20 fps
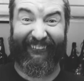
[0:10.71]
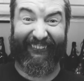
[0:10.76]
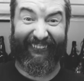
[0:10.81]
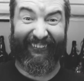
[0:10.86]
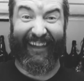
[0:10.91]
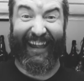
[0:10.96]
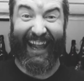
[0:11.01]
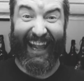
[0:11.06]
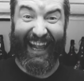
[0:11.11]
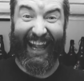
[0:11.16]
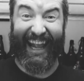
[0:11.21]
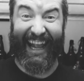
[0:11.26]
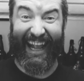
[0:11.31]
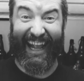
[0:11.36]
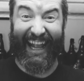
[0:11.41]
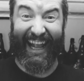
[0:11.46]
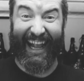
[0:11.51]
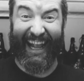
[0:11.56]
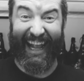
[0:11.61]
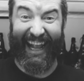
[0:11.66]
has time for
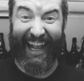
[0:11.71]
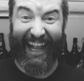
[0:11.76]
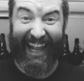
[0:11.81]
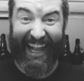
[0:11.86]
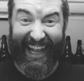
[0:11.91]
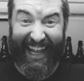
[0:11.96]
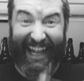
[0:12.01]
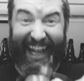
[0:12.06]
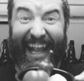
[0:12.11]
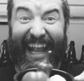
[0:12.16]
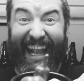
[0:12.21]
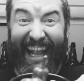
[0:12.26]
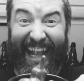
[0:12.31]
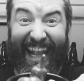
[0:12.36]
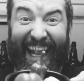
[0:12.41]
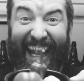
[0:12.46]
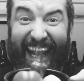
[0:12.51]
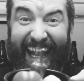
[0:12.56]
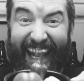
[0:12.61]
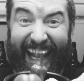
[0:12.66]
making salsa
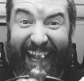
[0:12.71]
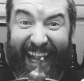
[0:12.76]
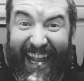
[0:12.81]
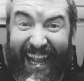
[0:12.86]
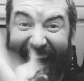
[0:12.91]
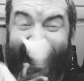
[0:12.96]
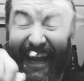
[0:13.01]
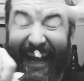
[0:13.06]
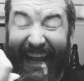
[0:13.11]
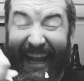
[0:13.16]
anymore?